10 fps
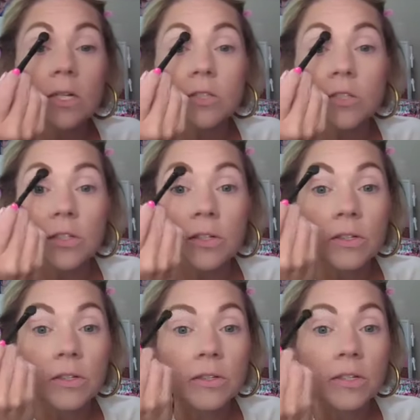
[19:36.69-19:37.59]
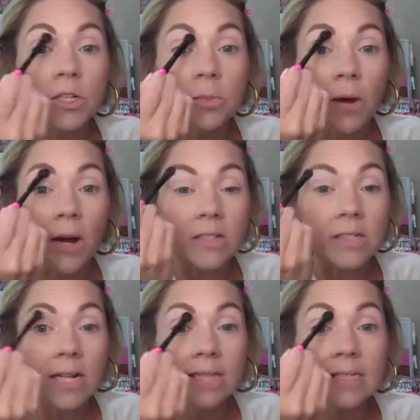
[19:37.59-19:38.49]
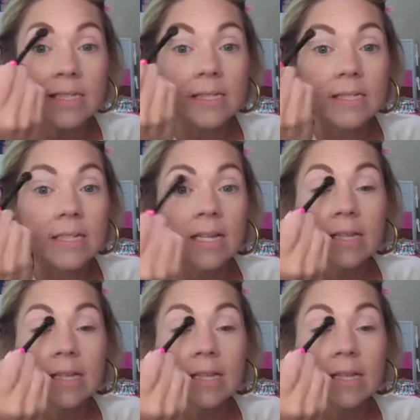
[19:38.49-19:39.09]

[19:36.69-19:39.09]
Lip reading: under those brows that I did.